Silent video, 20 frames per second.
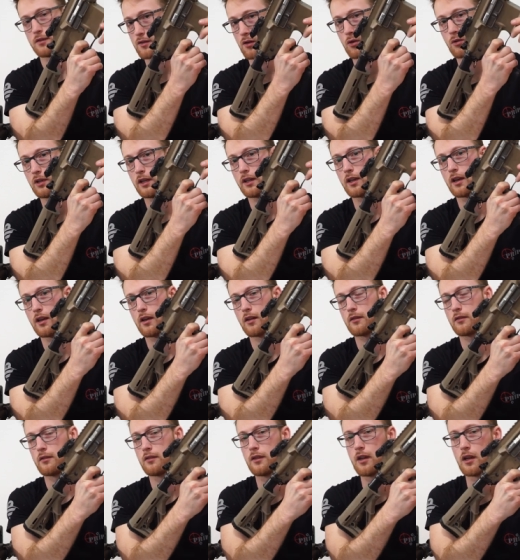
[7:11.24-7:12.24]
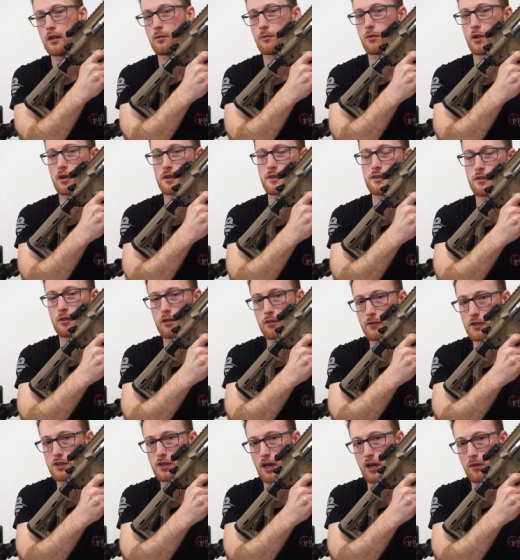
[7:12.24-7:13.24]
it's only gonna get worse
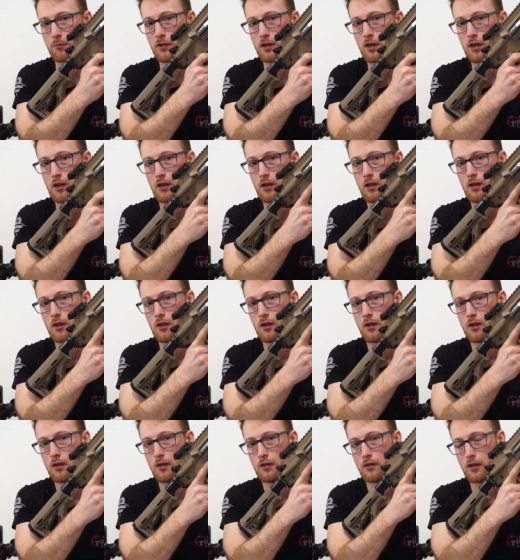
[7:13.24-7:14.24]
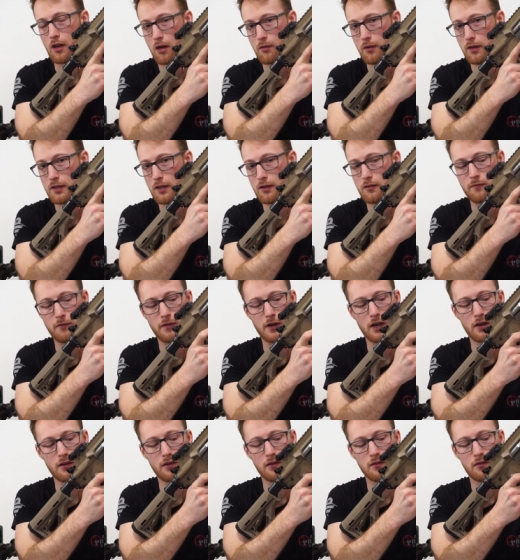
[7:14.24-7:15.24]
over time. Now it didn't
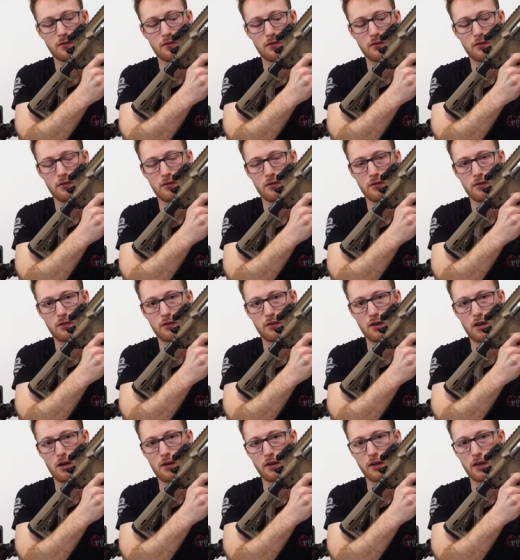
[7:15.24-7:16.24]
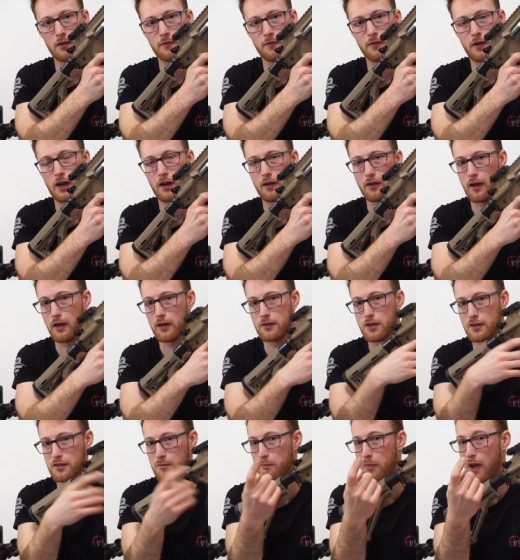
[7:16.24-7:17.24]
fire. Now I can fire.
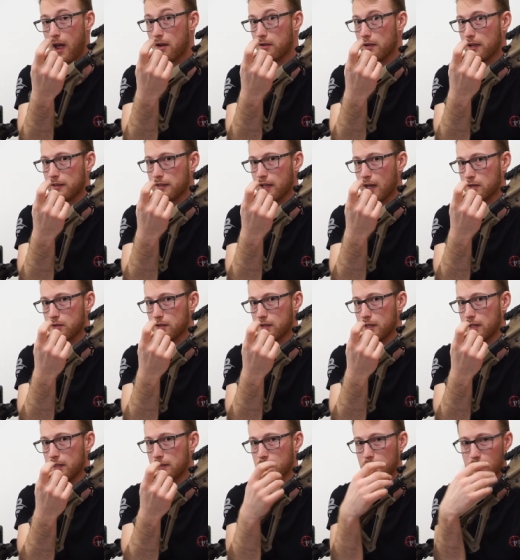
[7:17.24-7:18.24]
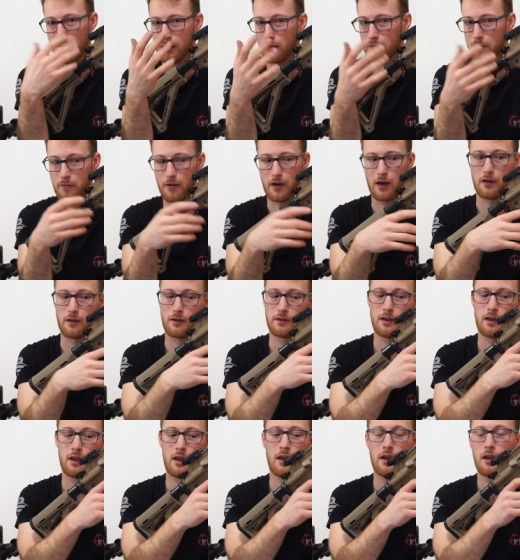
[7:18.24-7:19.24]
I just barely touched it and it
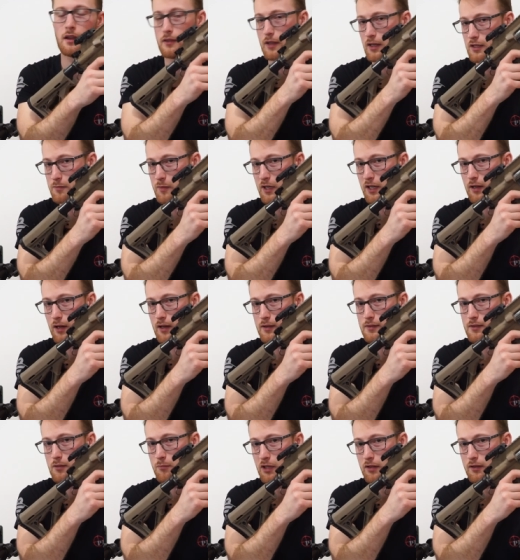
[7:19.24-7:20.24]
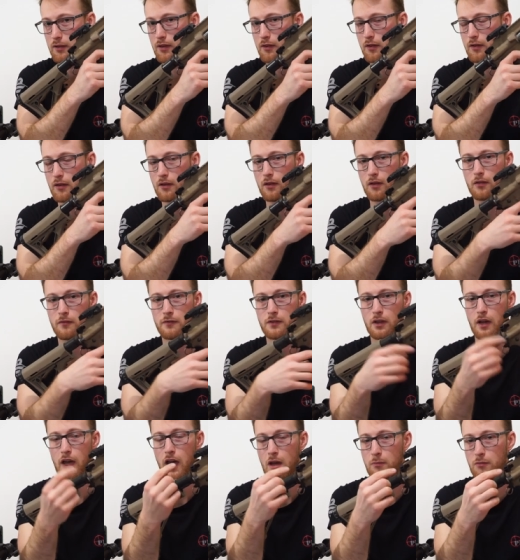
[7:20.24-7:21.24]
fired. That's because the material
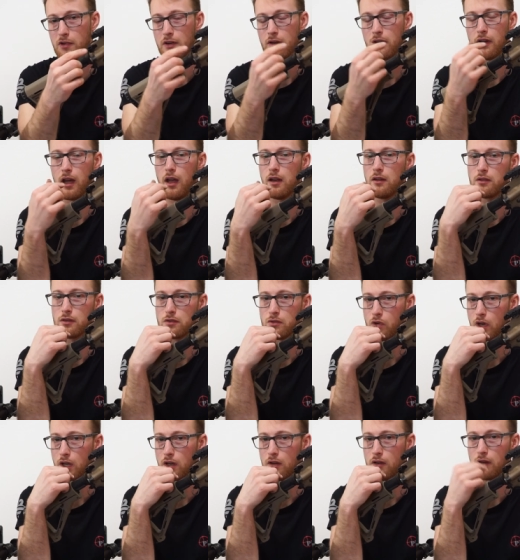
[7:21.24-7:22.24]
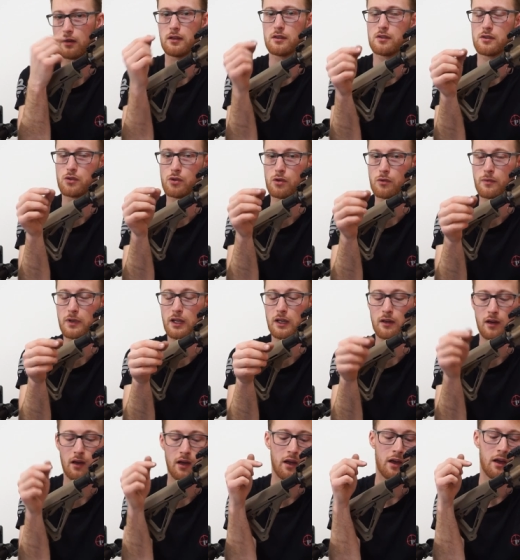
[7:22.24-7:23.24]
of the hammer and the trigger is too
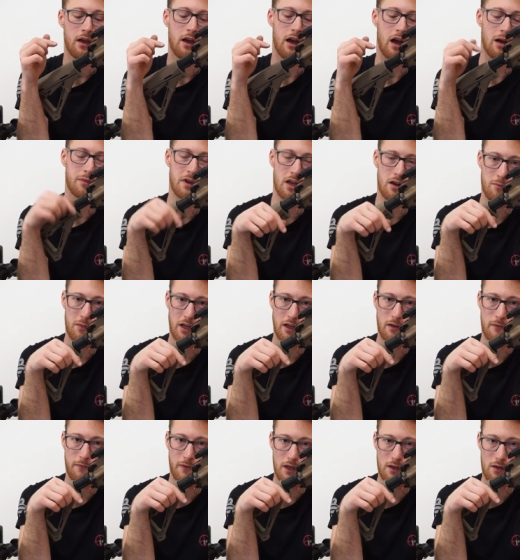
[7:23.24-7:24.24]
weak. I'm gonna make